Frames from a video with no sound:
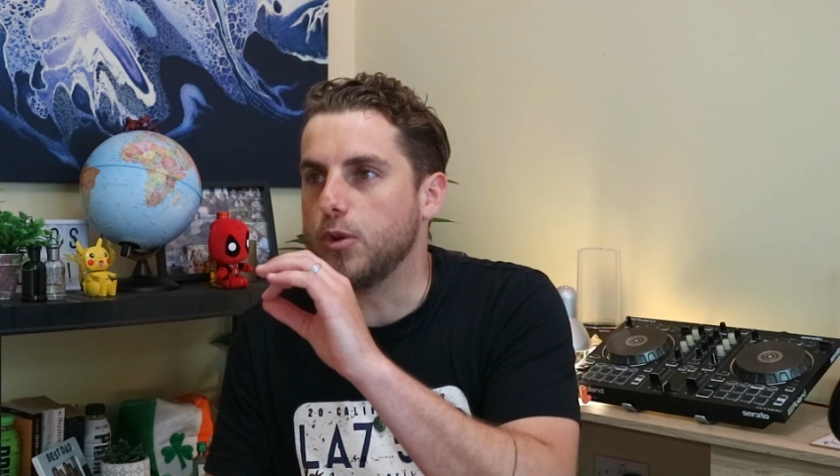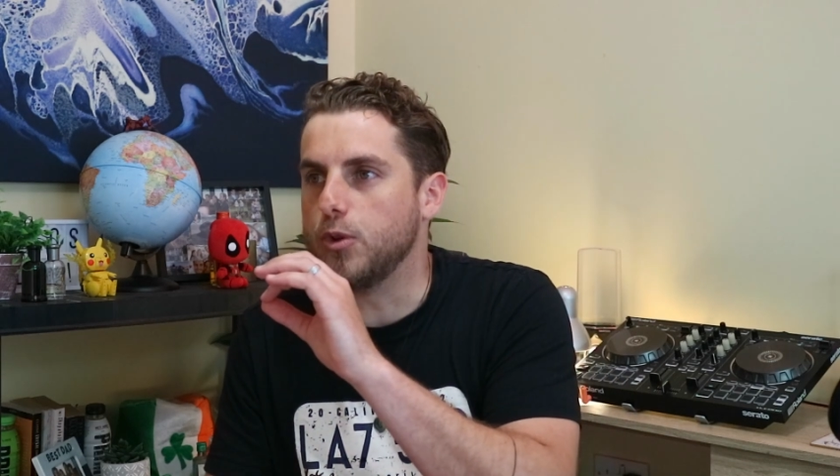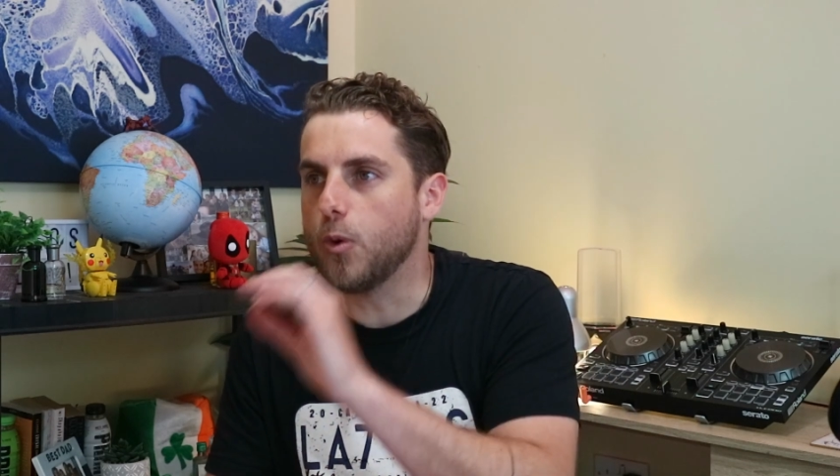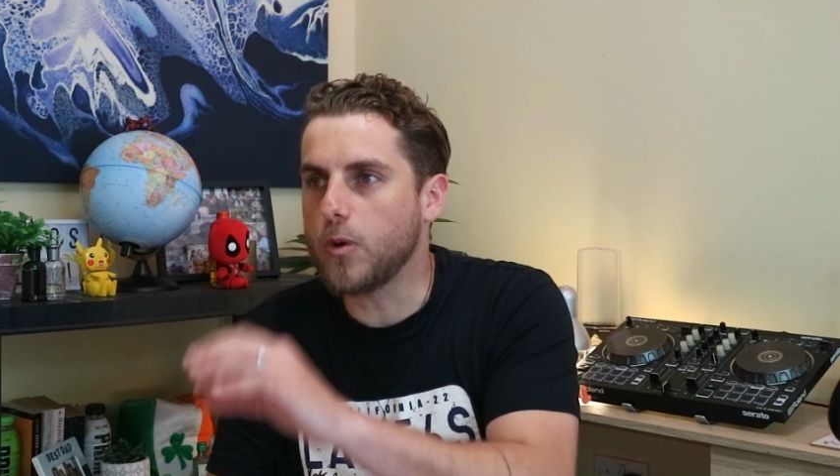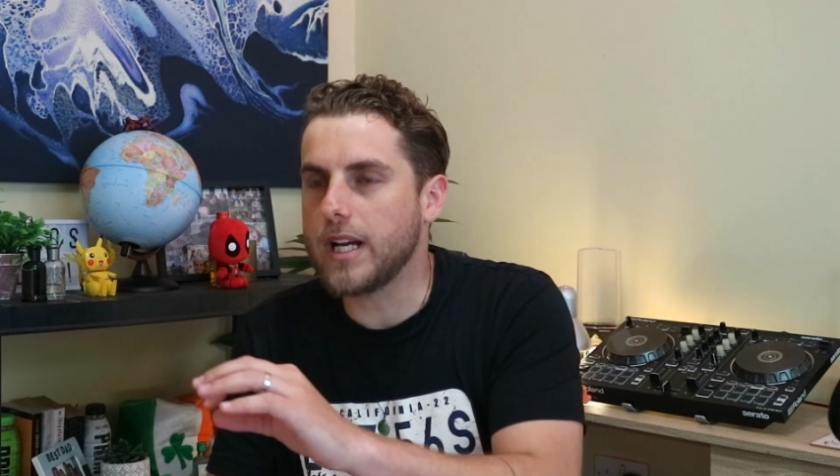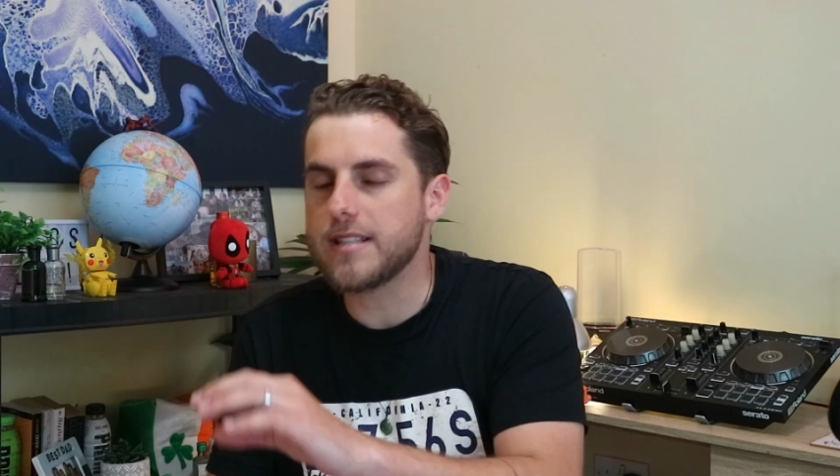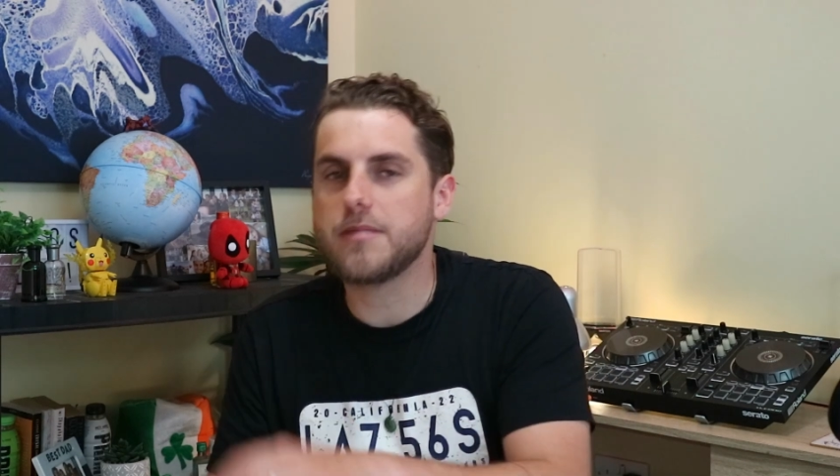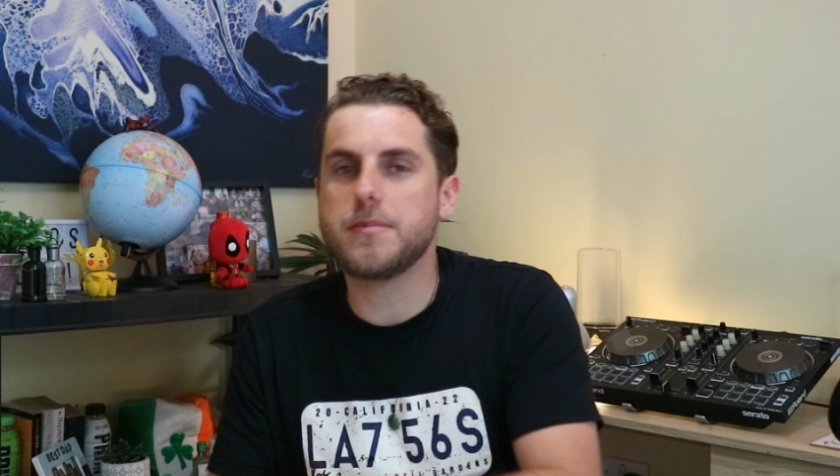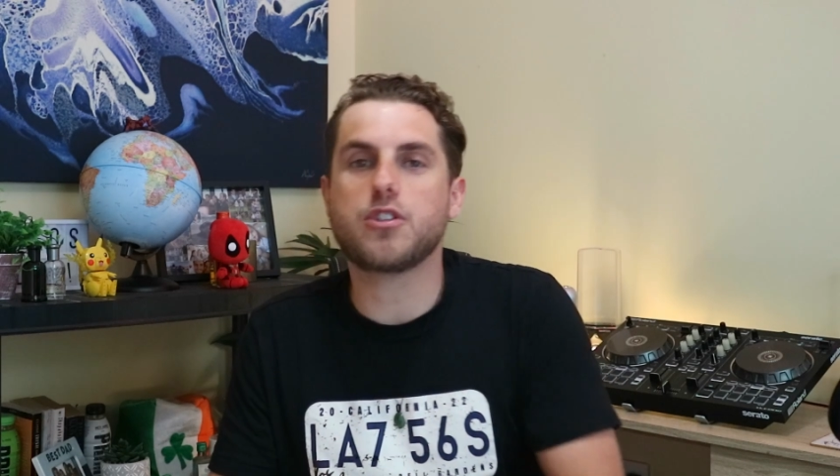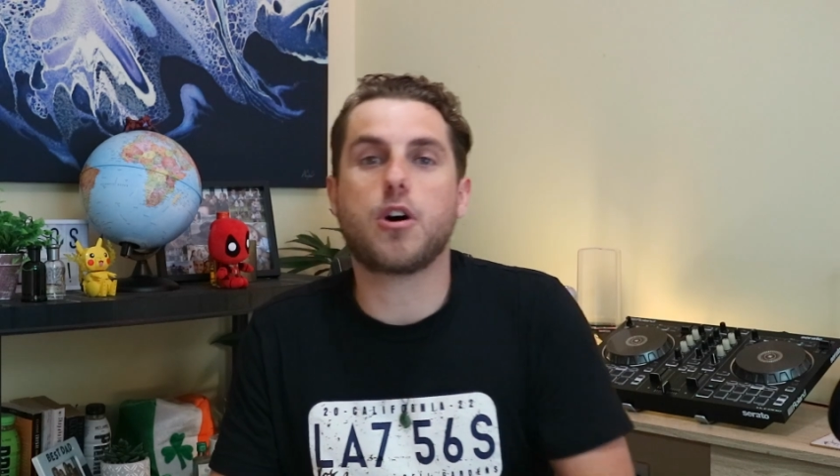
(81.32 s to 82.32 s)
your
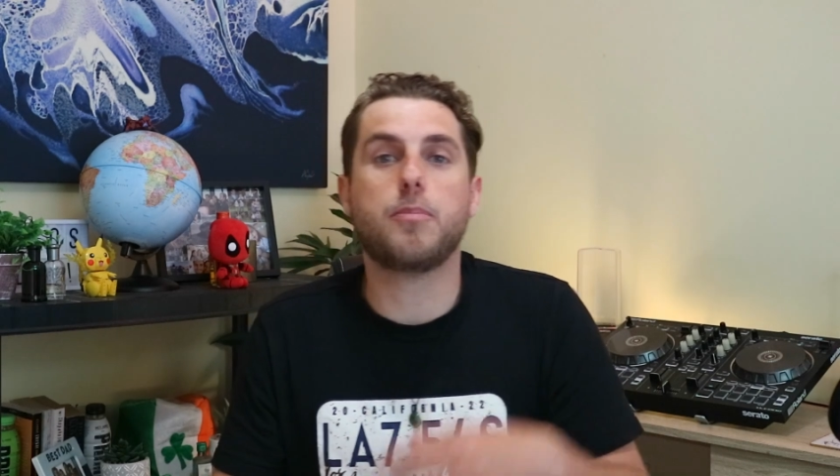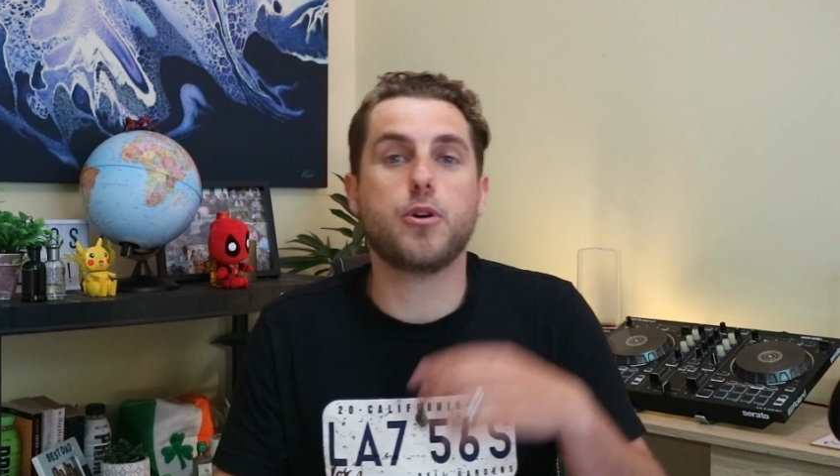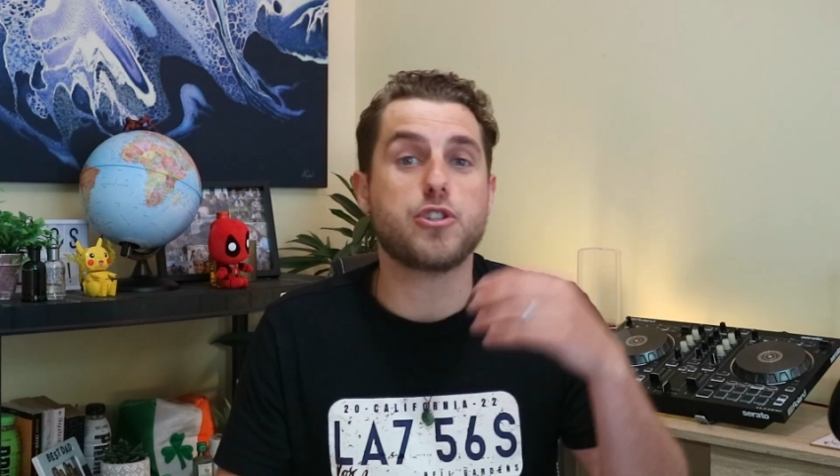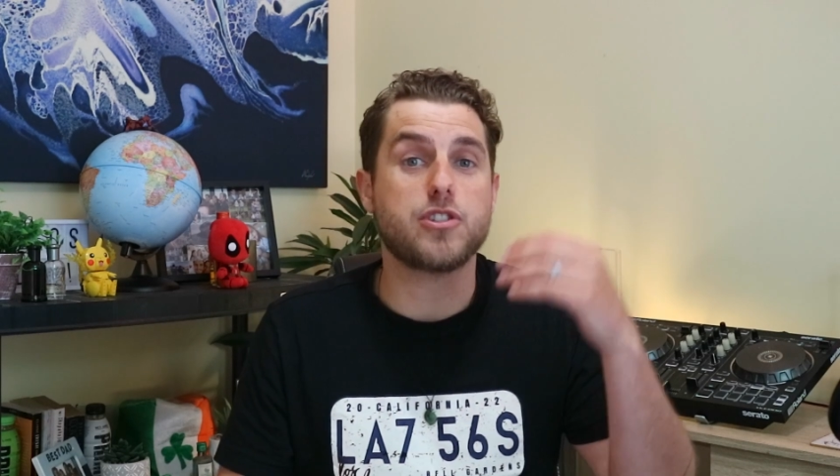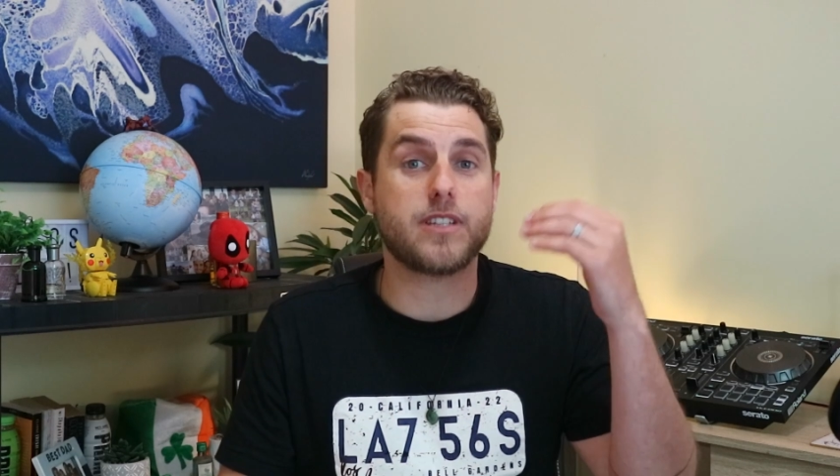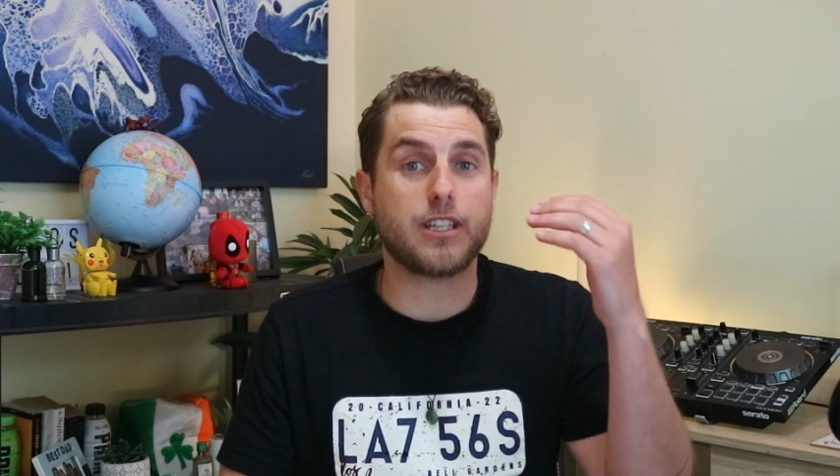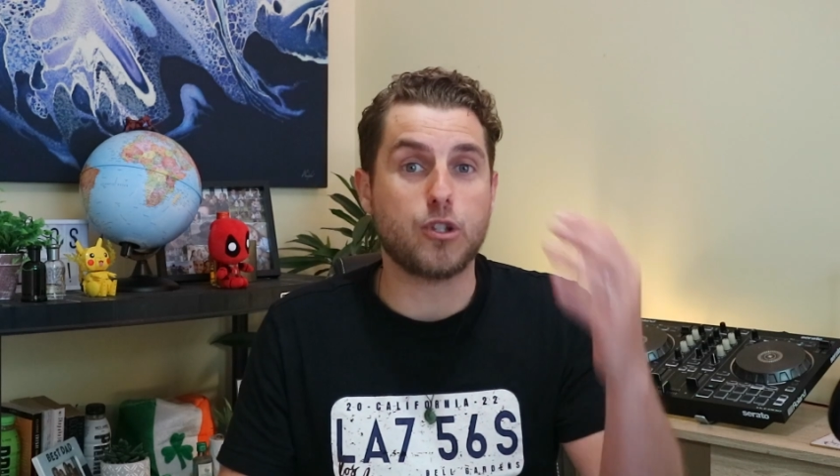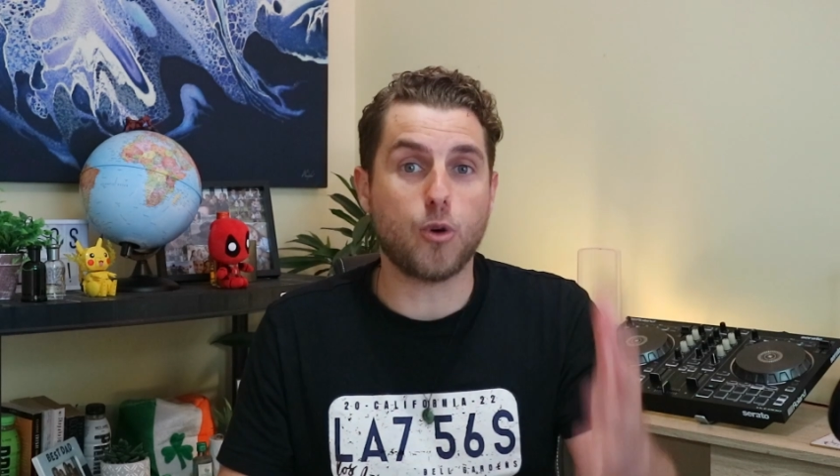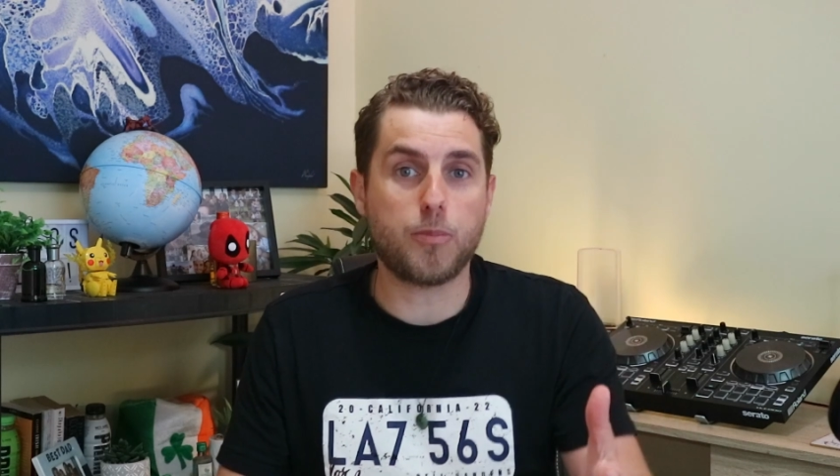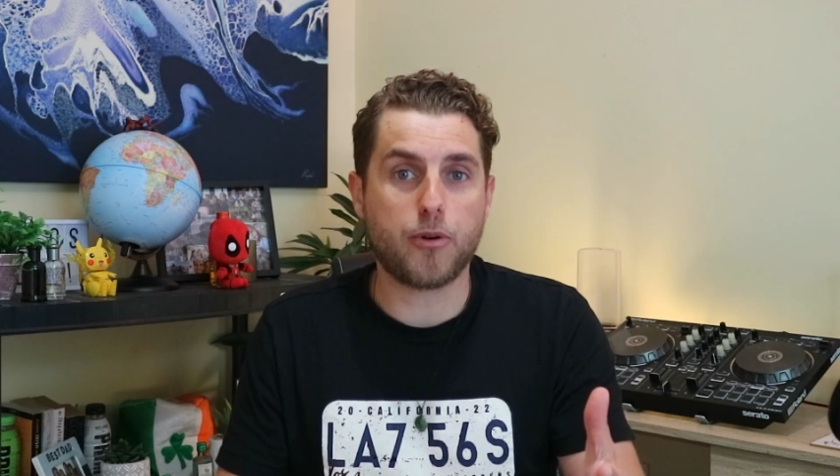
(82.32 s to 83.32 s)
customers are purchasing
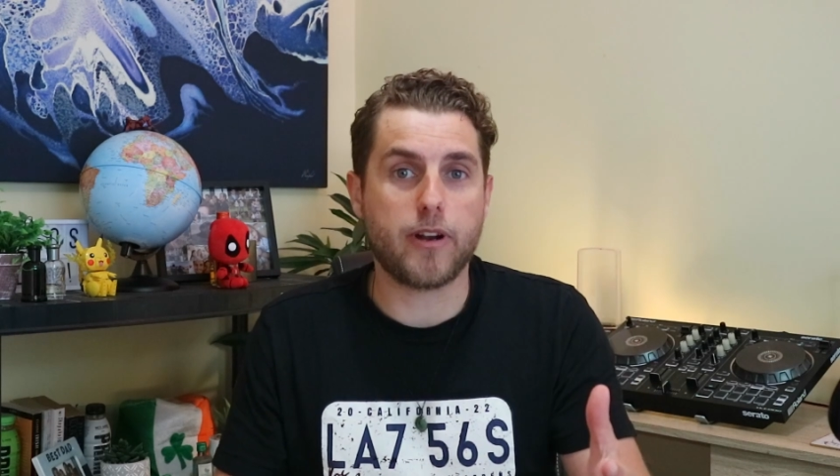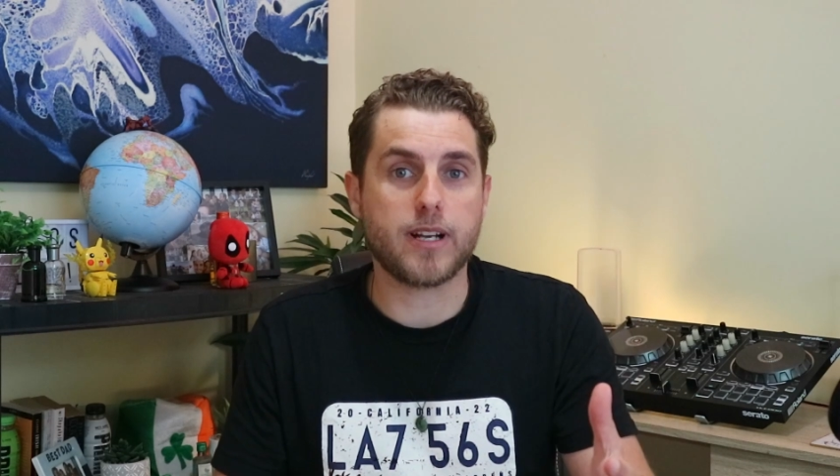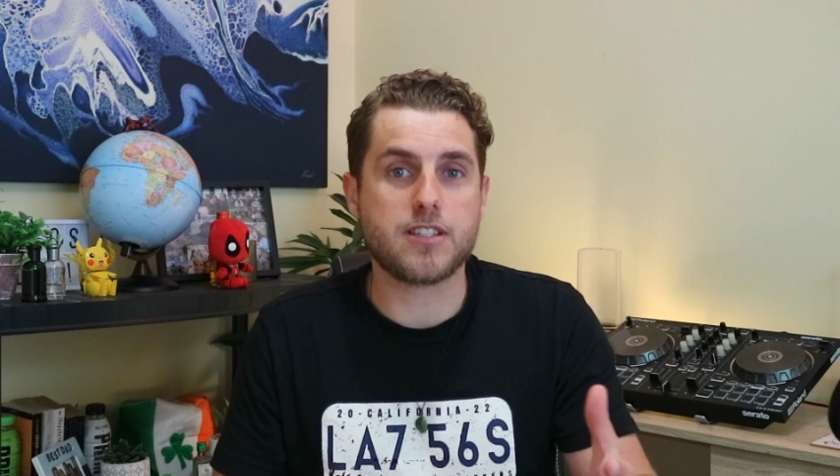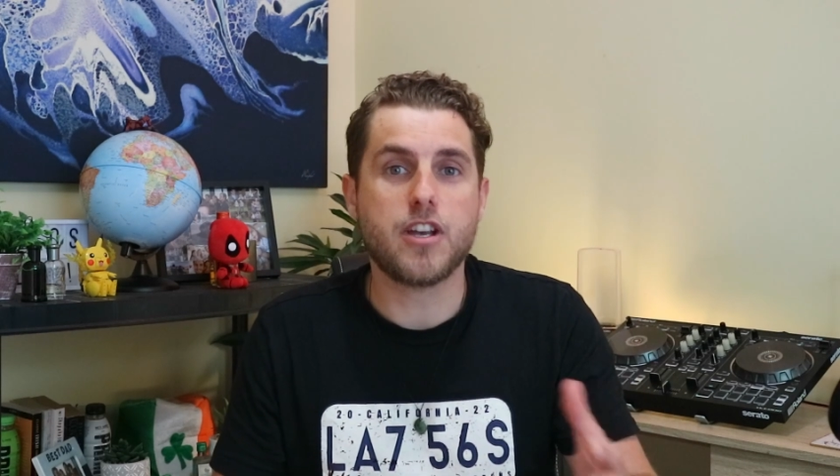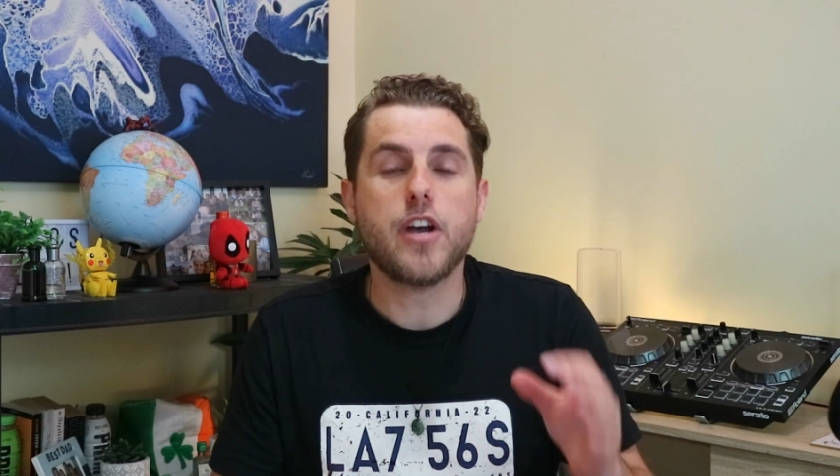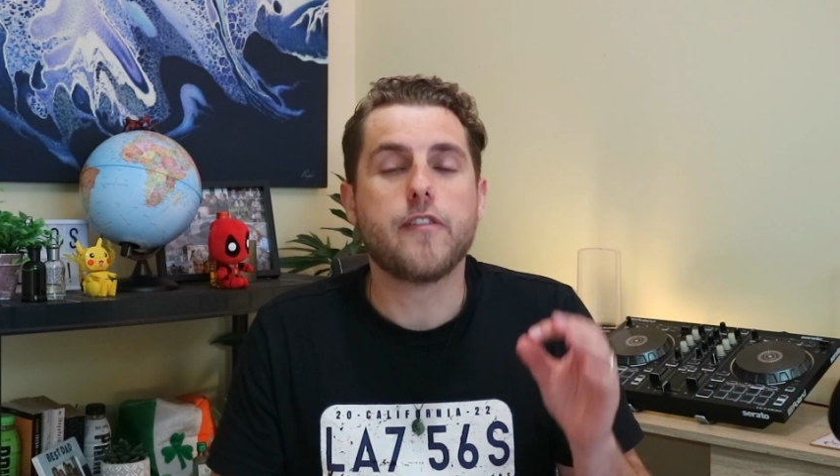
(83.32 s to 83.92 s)
your products